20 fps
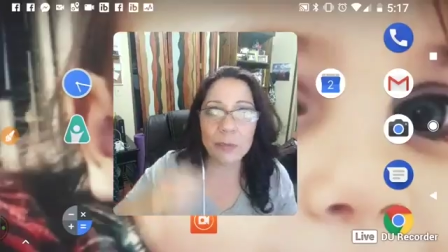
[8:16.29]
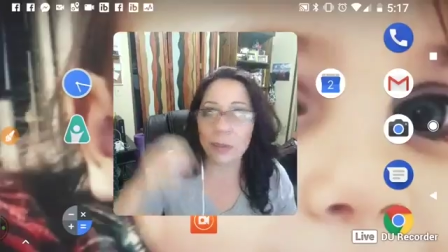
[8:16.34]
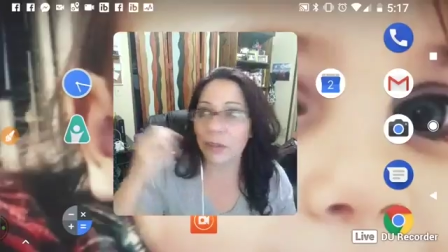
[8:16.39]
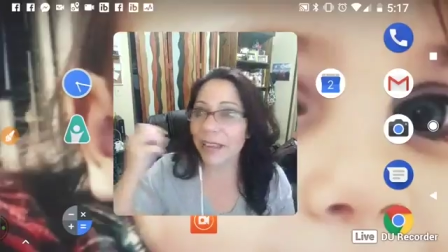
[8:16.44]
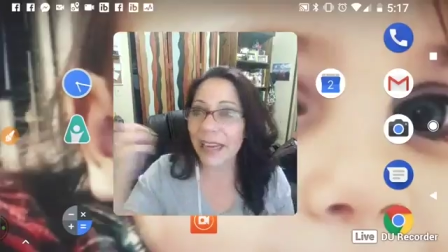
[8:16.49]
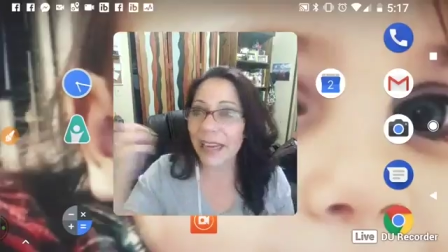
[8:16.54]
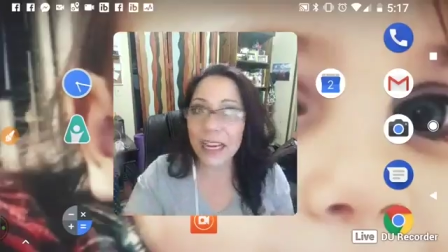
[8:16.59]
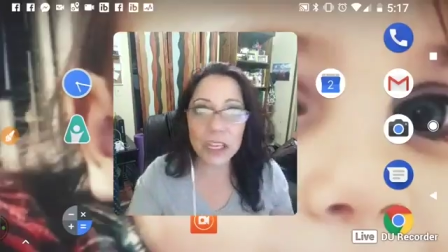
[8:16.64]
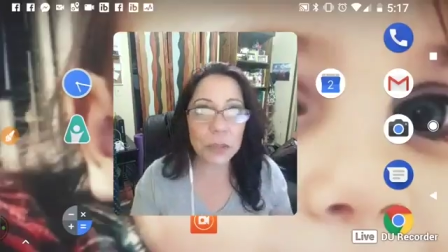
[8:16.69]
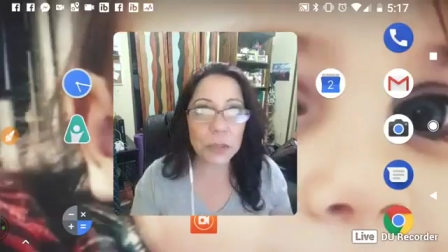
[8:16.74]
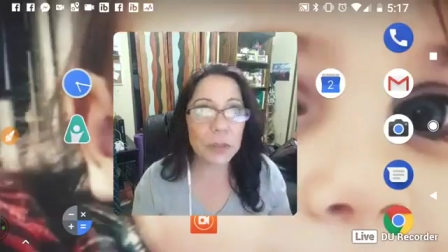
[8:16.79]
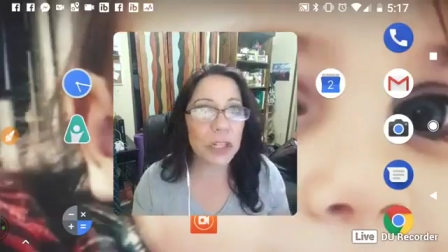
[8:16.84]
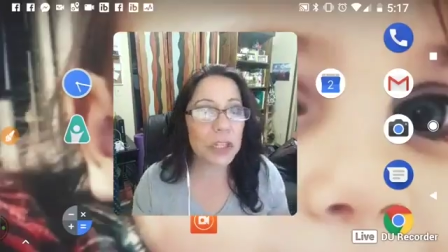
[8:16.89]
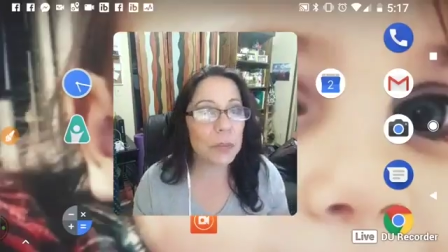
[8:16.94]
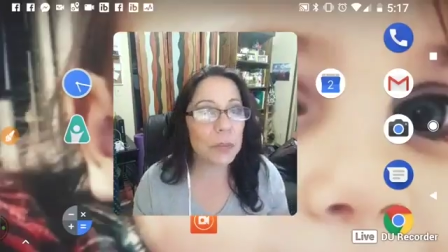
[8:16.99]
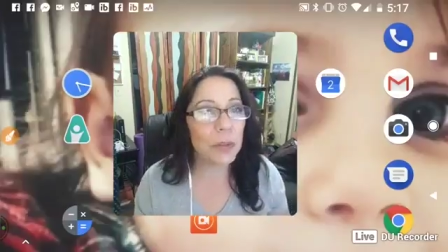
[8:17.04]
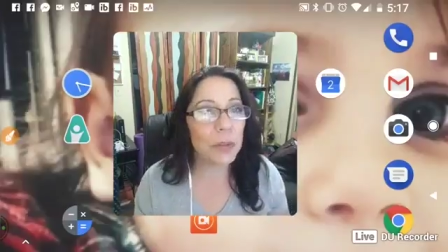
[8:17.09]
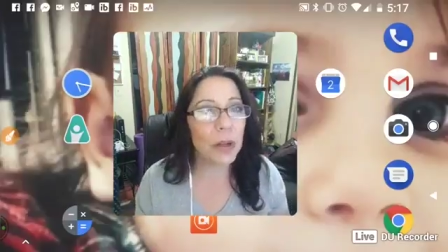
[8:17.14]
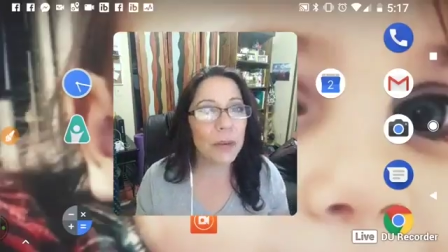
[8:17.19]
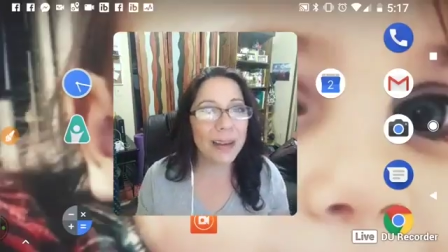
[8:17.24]
your engagement
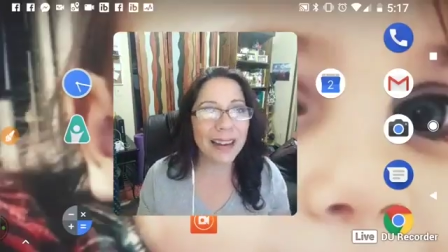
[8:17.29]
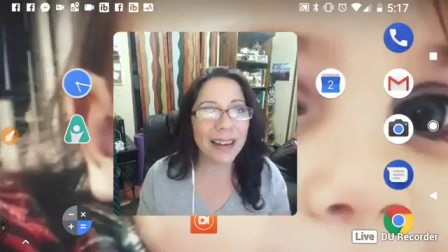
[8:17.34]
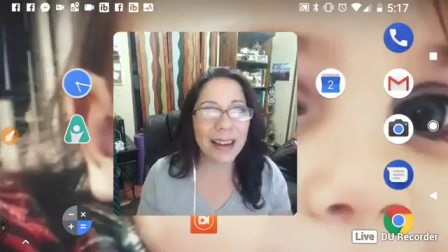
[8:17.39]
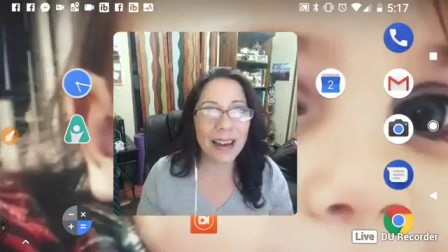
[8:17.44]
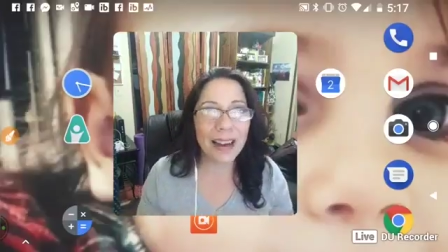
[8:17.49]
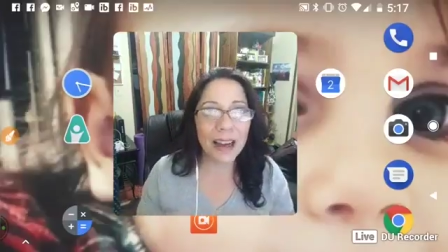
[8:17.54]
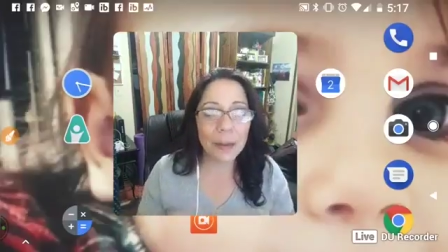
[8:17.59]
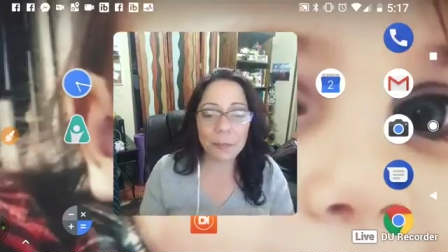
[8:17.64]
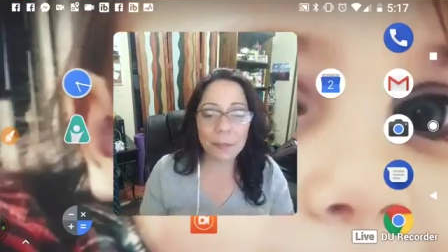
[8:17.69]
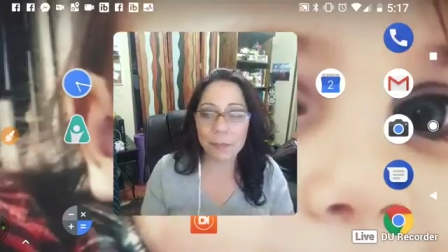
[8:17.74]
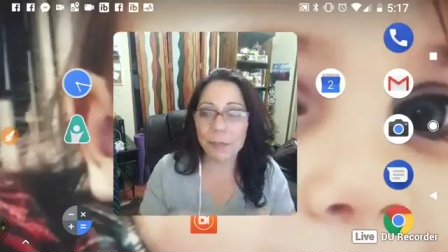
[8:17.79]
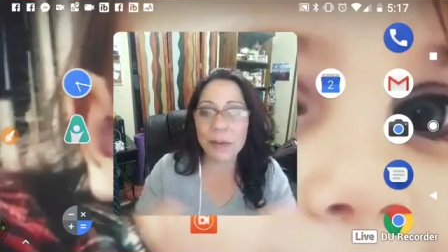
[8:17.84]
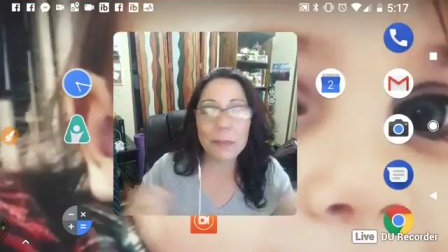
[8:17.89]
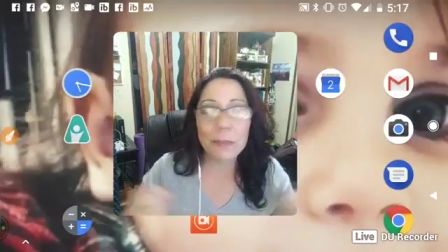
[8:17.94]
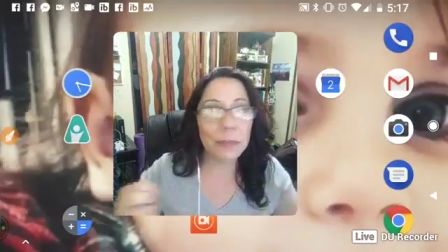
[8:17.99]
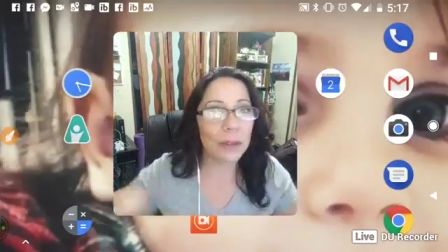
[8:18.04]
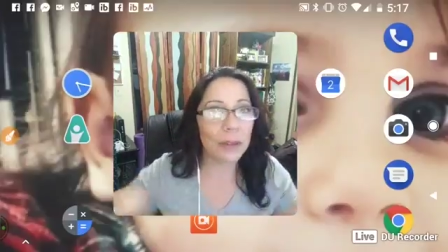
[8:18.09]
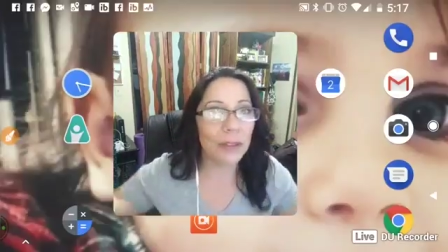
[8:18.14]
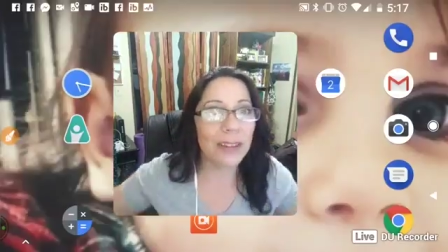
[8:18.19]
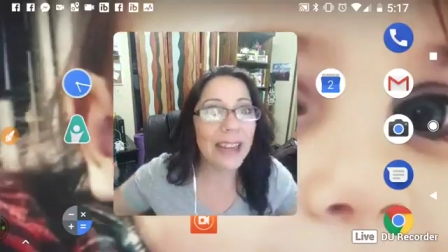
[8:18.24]
is blowing up,
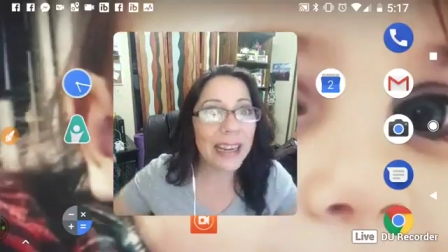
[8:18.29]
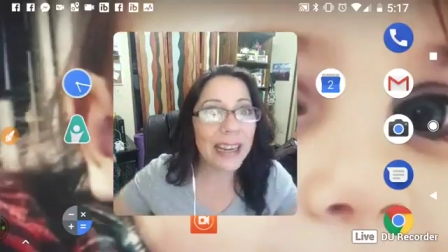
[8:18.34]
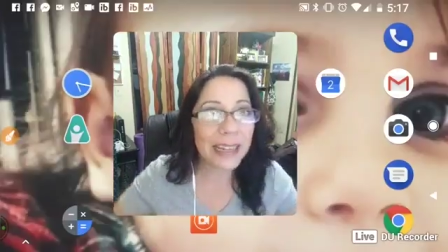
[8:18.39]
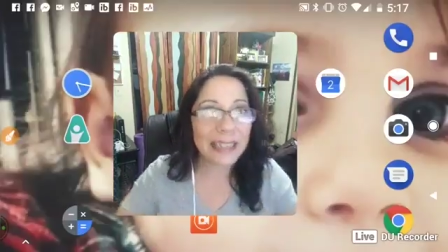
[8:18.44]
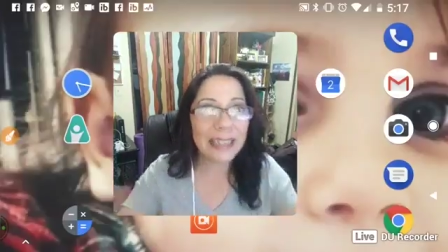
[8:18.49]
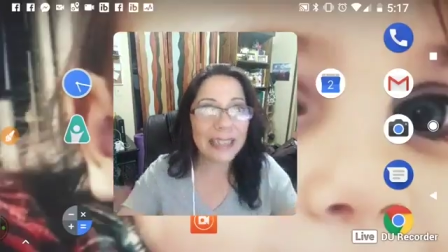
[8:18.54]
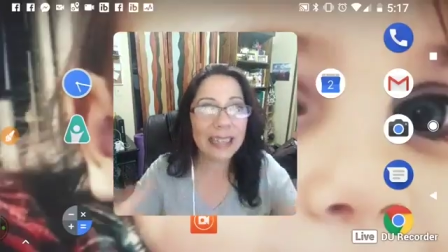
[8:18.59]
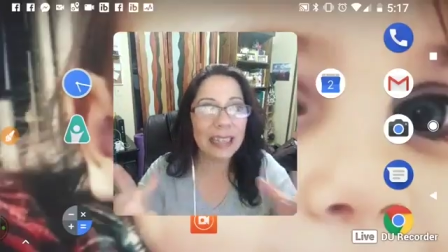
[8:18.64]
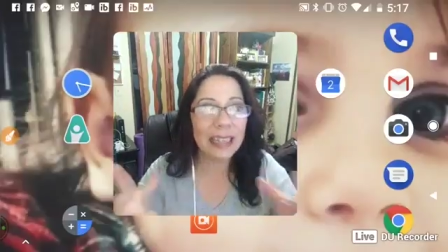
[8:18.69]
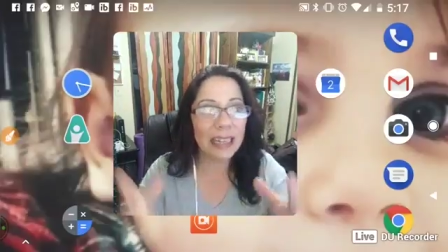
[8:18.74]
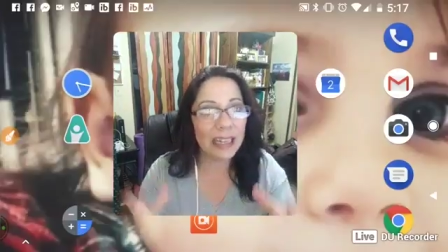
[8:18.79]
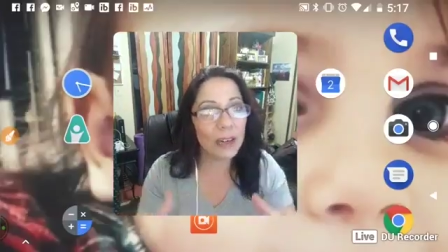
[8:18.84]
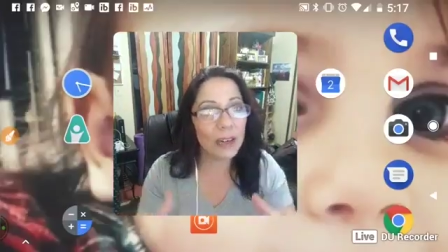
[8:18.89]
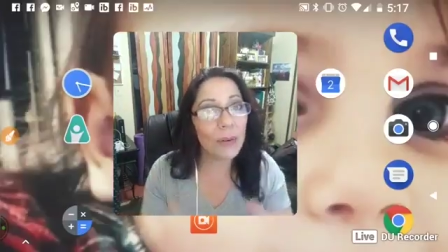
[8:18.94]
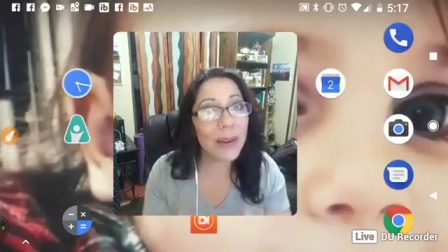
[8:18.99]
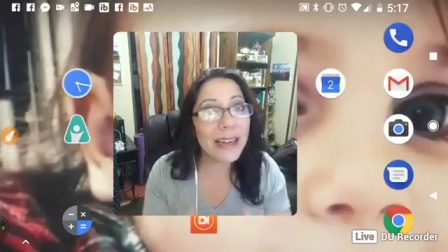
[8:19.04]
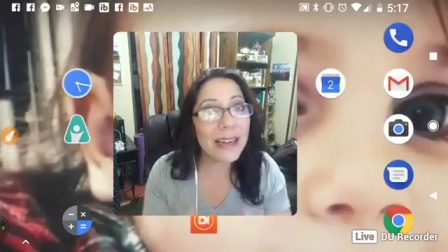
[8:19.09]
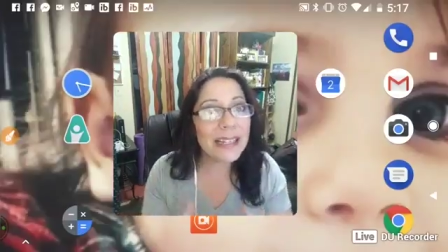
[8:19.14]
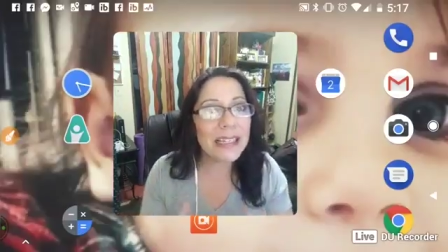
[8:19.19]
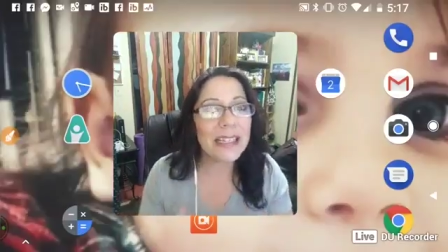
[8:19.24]
people are liking it like
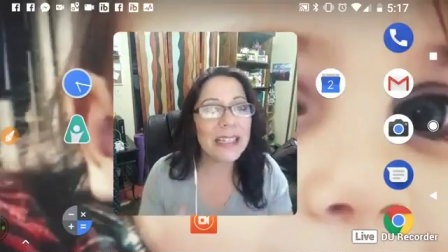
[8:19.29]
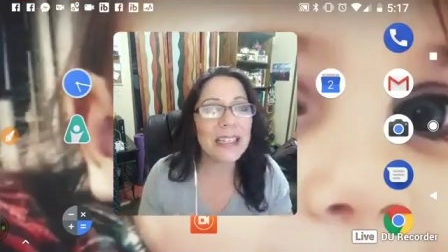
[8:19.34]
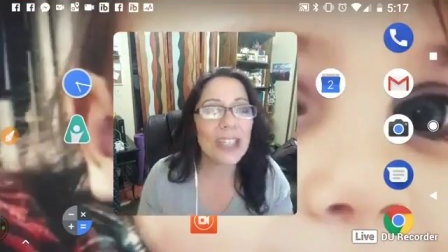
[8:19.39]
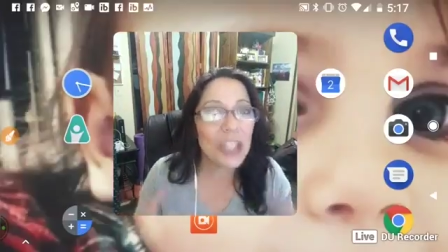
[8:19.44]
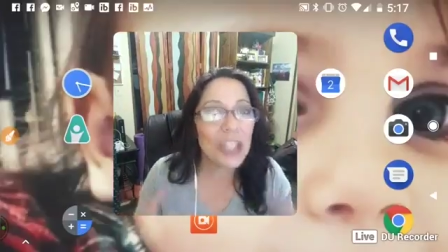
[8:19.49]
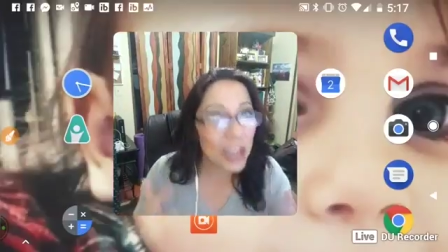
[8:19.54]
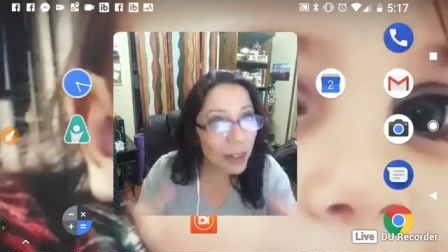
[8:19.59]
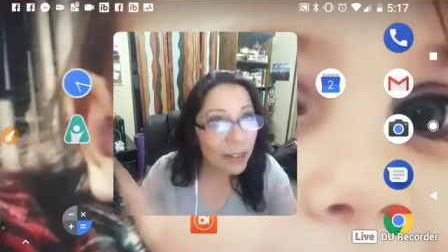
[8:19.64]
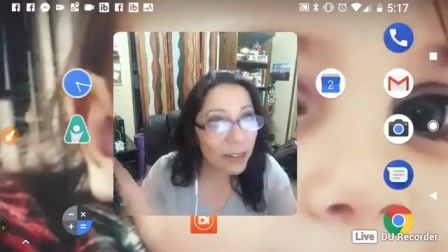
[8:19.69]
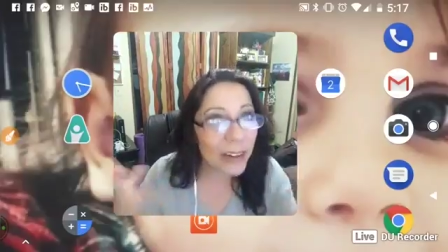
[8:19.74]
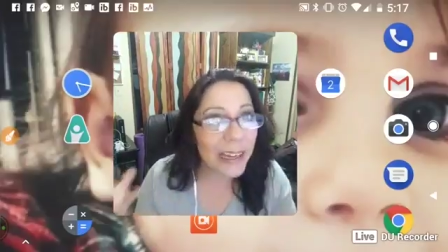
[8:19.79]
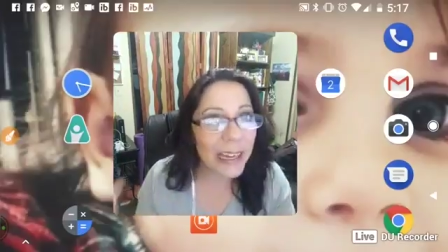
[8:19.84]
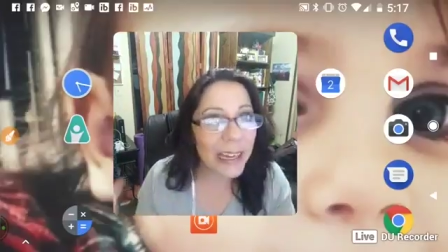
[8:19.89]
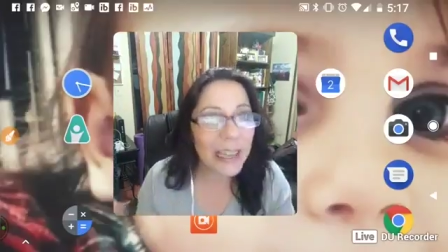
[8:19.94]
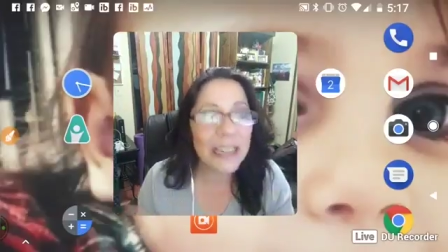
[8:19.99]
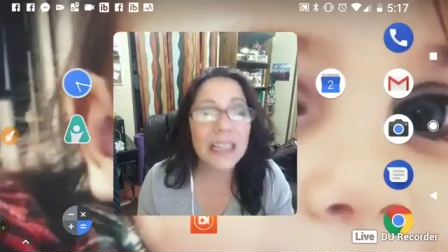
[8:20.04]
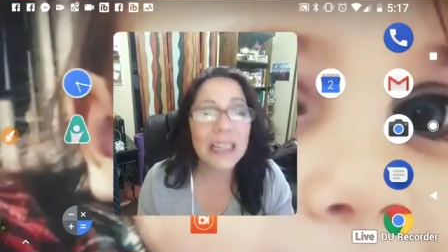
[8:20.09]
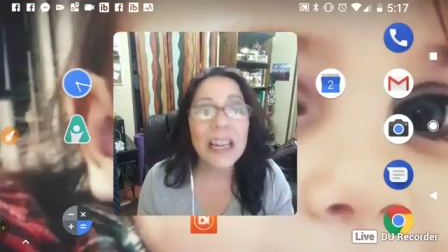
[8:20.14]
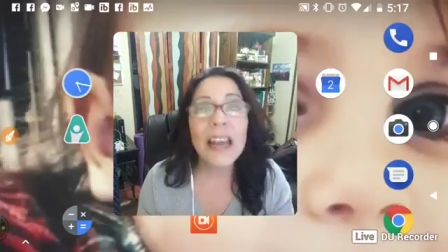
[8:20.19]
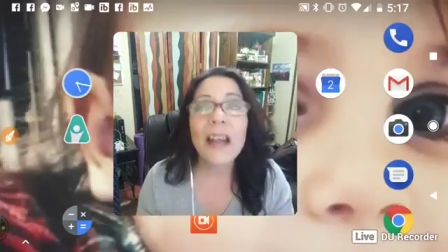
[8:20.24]
crazy, sharing
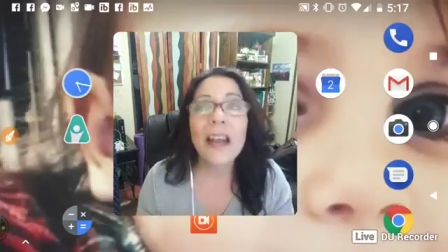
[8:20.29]
it.